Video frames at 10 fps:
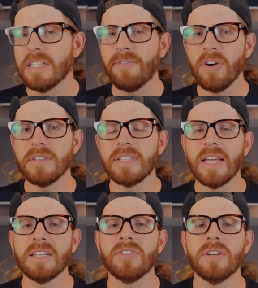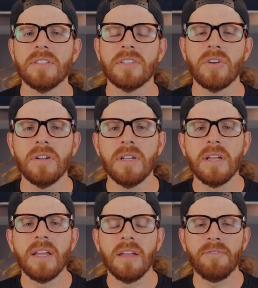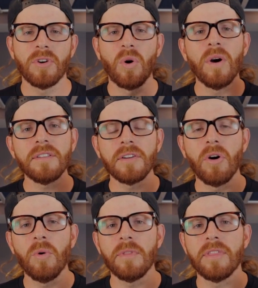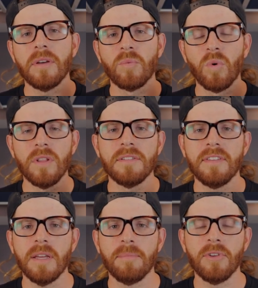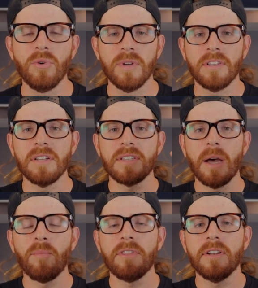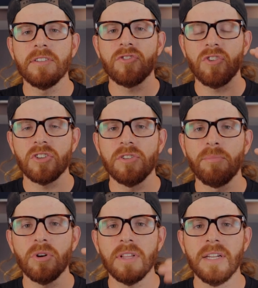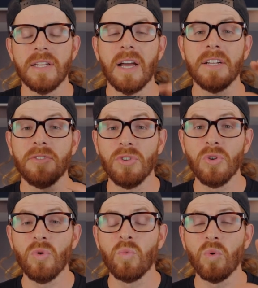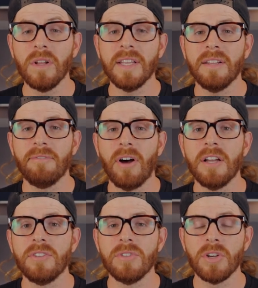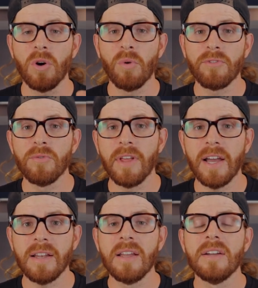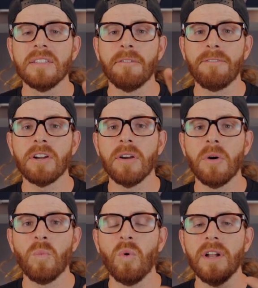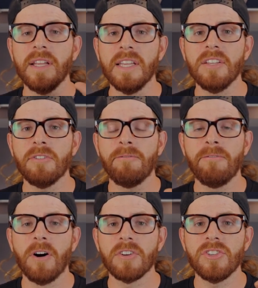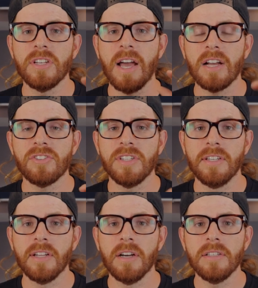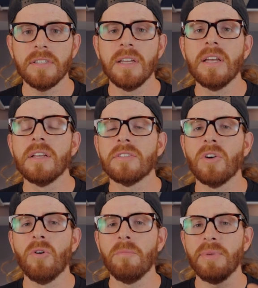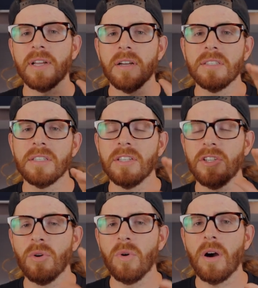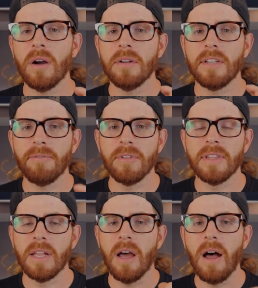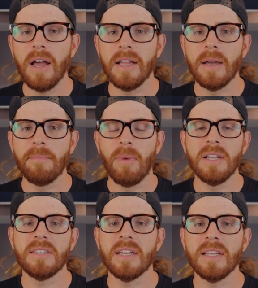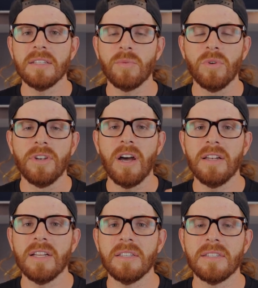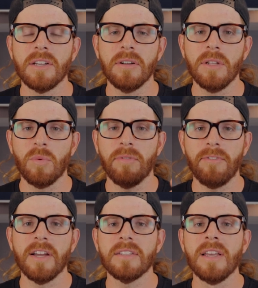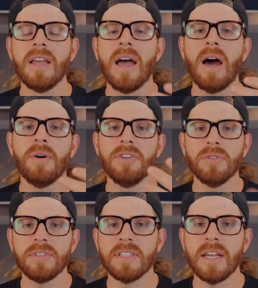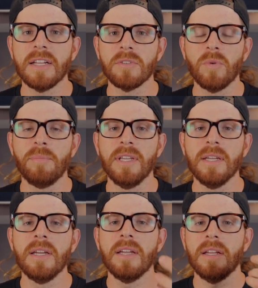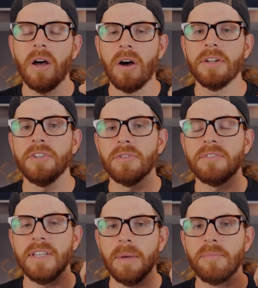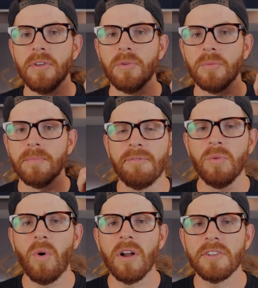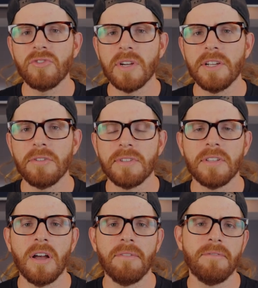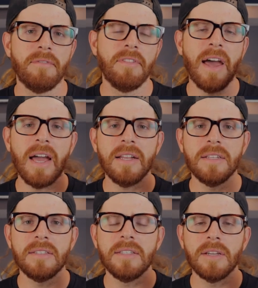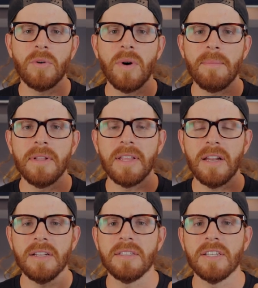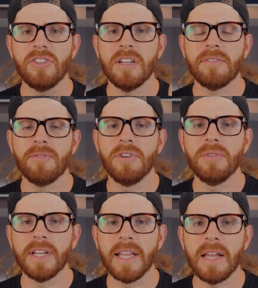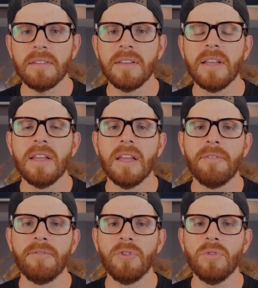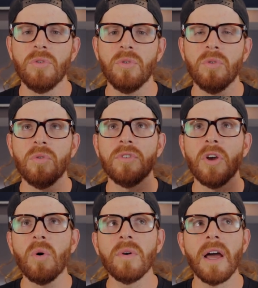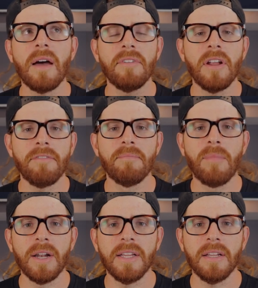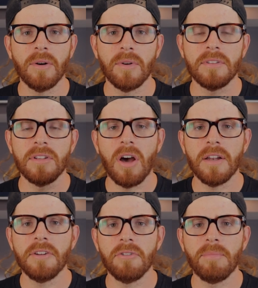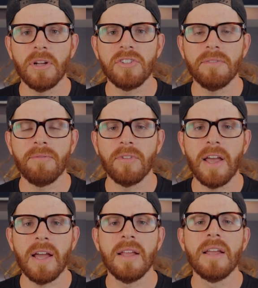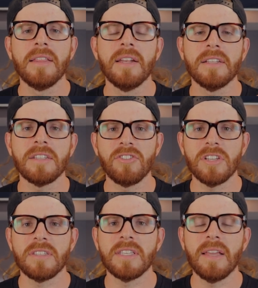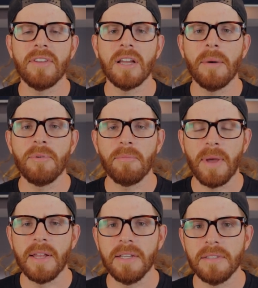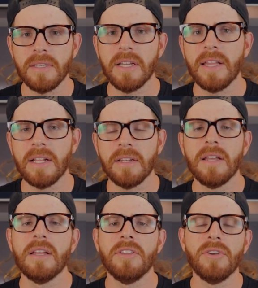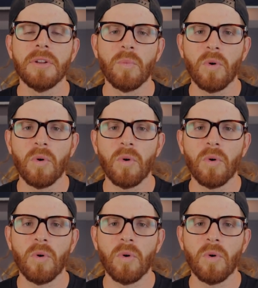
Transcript: As far as settings are concerned, if you're going to go with the Roland TM2, it does come with an instruction booklet and I do really advise you to go through that to figure out what each function actually does. So because you are different than I am, my settings will not necessarily reflect how your settings will be on your TM2. If you wanna trigger your stuff, that is the equipment that I suggest for you to get. If you don't have enough money or it's not in your budget for that, then I suggest saving up your pennies and then you can